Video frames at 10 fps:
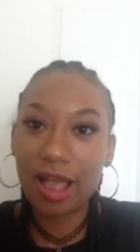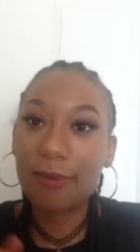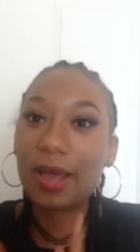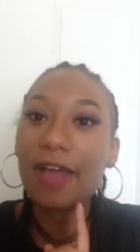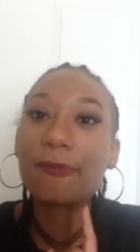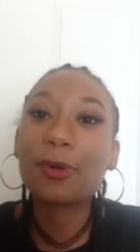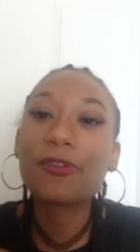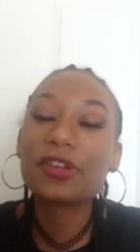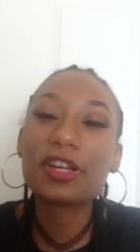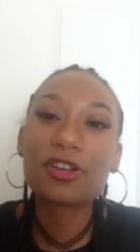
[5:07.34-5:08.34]
will have
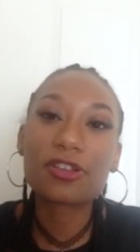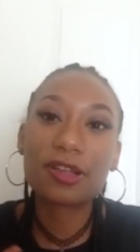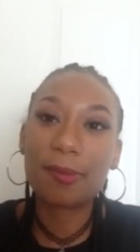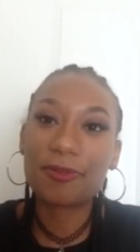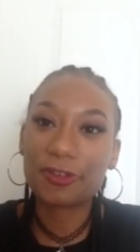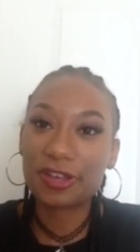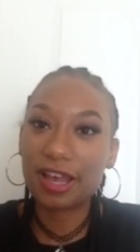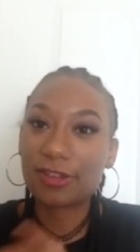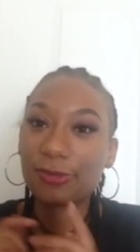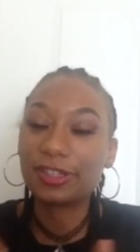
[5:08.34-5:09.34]
more videos coming for you
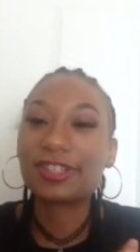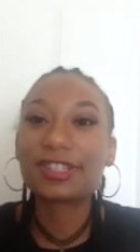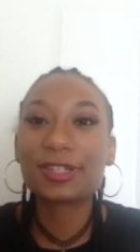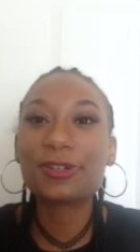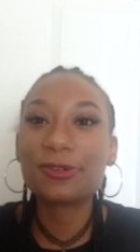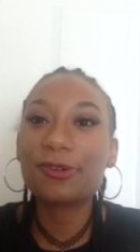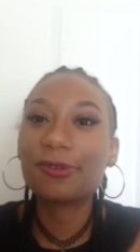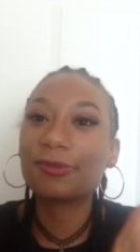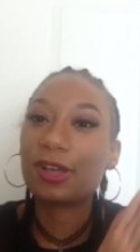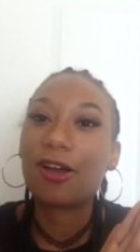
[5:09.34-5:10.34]
guys really
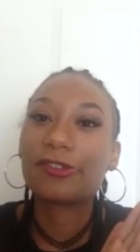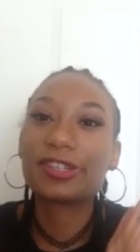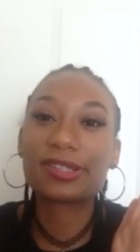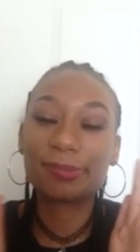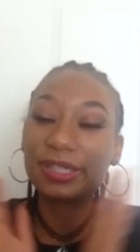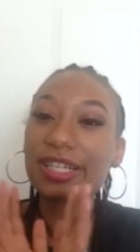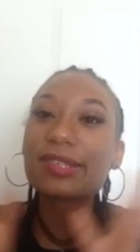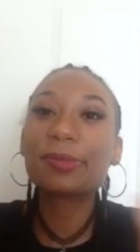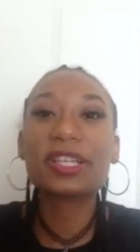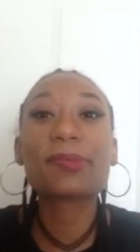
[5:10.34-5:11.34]
soon. Y'all just
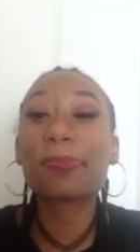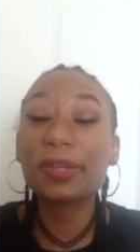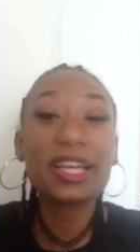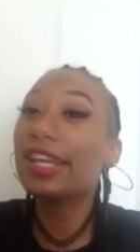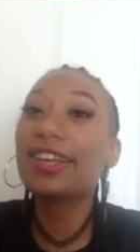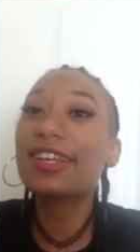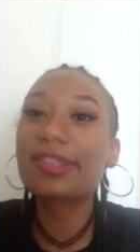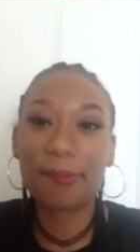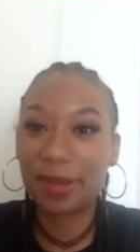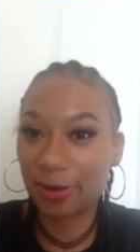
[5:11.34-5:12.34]

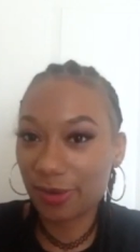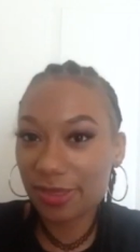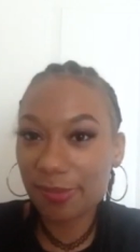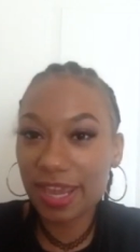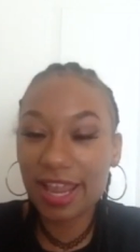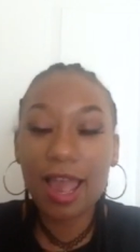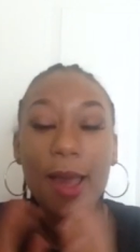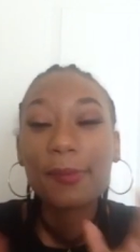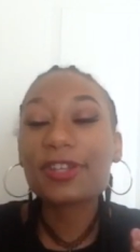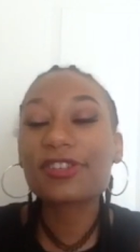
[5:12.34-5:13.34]
please bear with me.
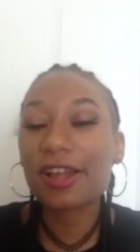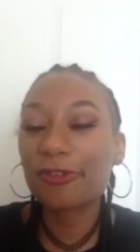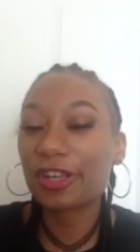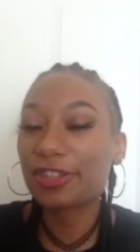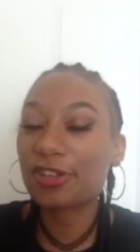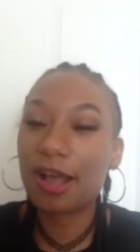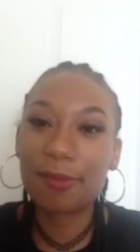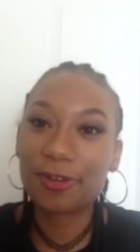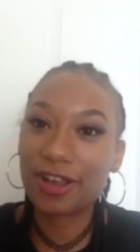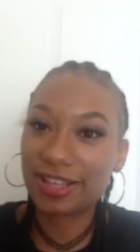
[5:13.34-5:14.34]
Please do not forget to
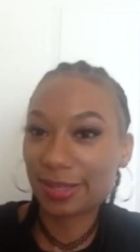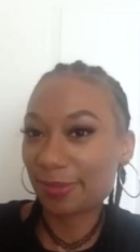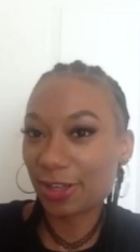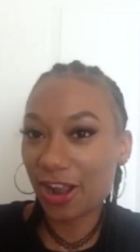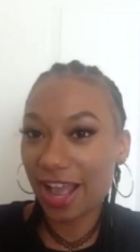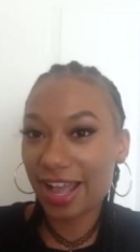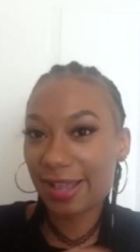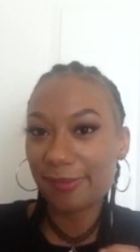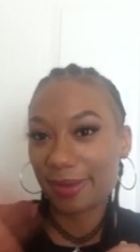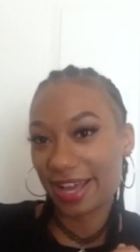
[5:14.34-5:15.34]
comment, rate,
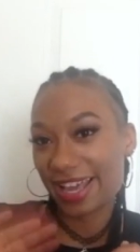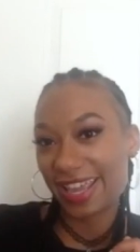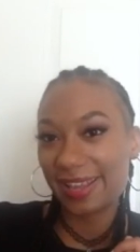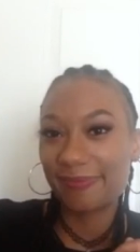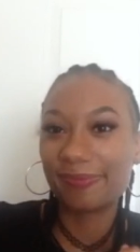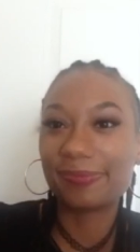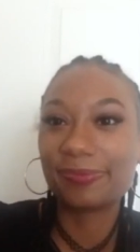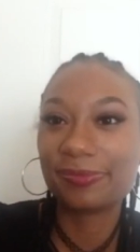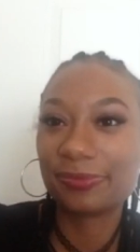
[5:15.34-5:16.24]
subscribe. Bye.